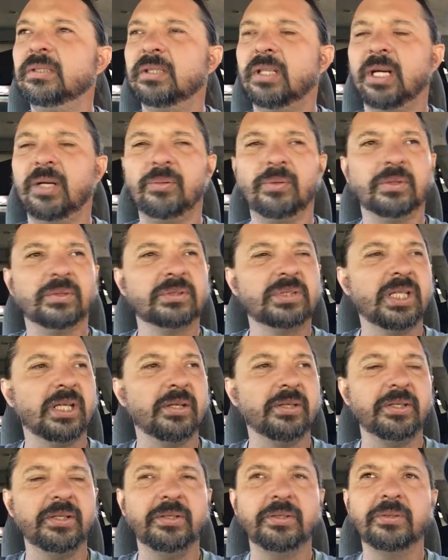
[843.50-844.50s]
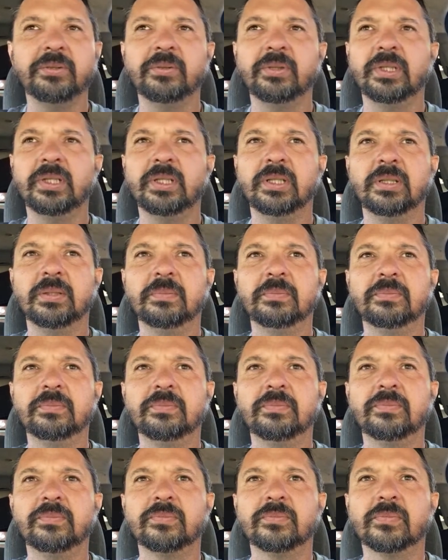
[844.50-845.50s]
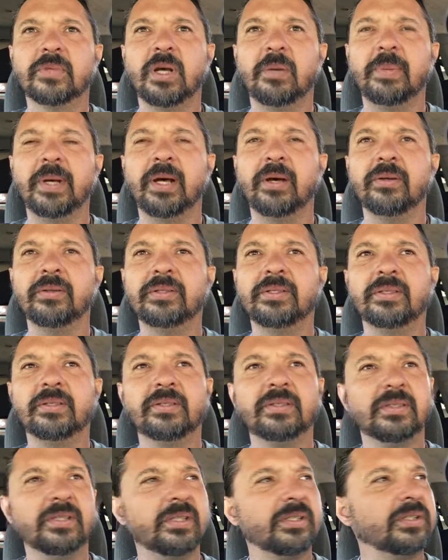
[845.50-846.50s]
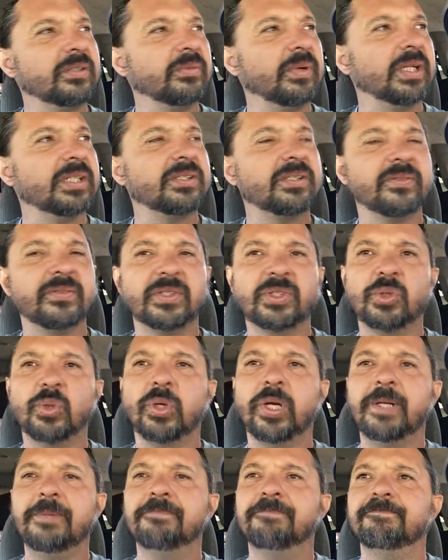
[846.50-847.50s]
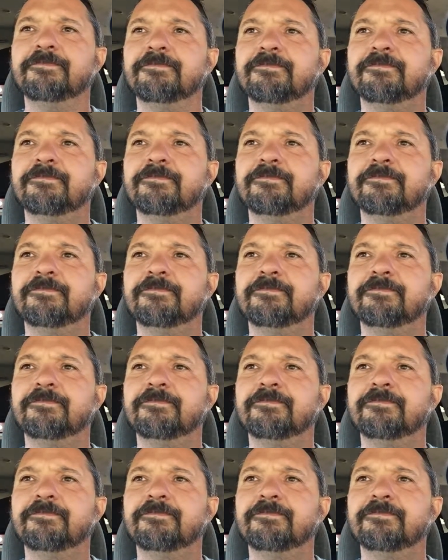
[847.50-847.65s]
I will tell you about the rest of the story.